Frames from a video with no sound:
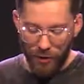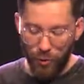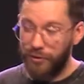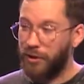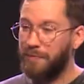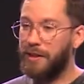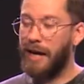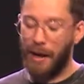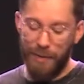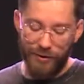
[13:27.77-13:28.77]
So, when something
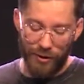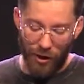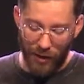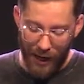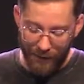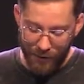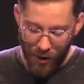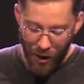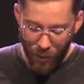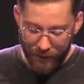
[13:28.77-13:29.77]
happens in our lives,
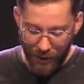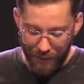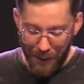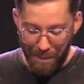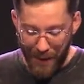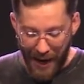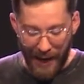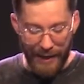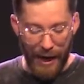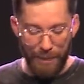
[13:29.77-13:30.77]
when something
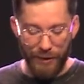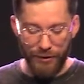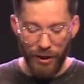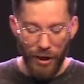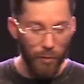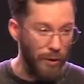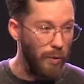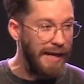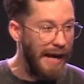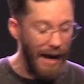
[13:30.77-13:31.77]
bad happens, when
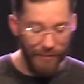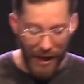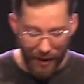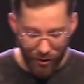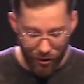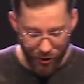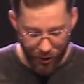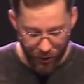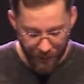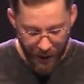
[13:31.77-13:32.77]
we have a
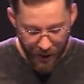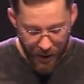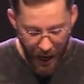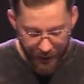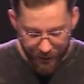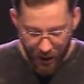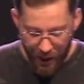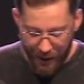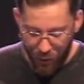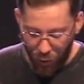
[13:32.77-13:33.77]
hurdle, God is
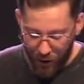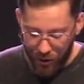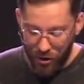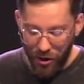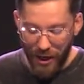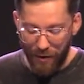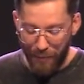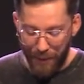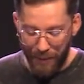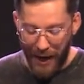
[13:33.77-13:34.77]
talking what could have
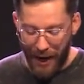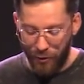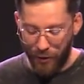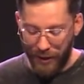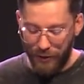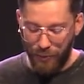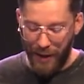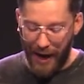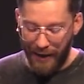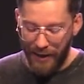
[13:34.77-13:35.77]
been bad or is
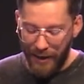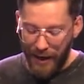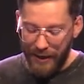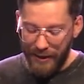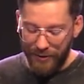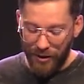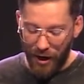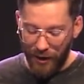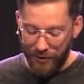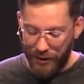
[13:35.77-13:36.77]
bad, and He is
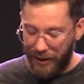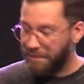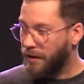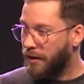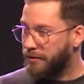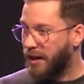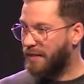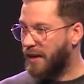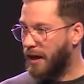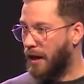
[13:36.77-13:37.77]
causing it to
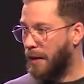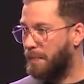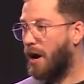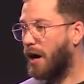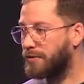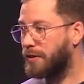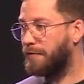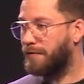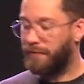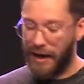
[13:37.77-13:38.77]
have a, a
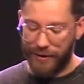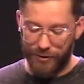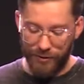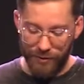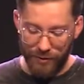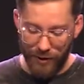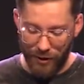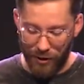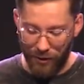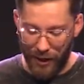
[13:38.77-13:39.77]
positive effect
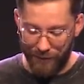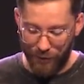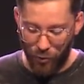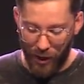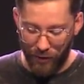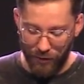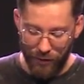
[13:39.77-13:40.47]
in our life as well.